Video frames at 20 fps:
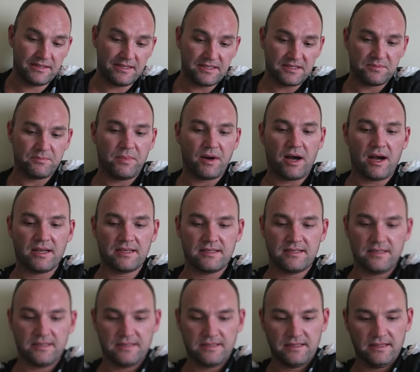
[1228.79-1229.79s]
this
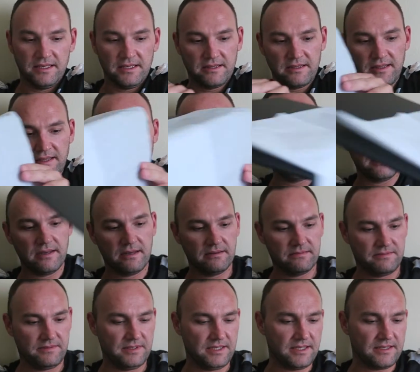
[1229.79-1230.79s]
box is littler,
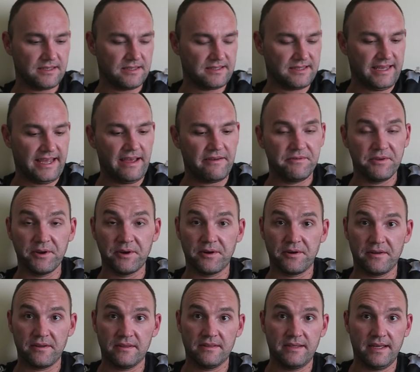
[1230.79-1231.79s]
this is
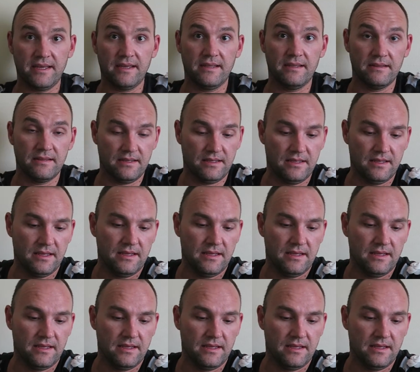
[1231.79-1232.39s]
heavier than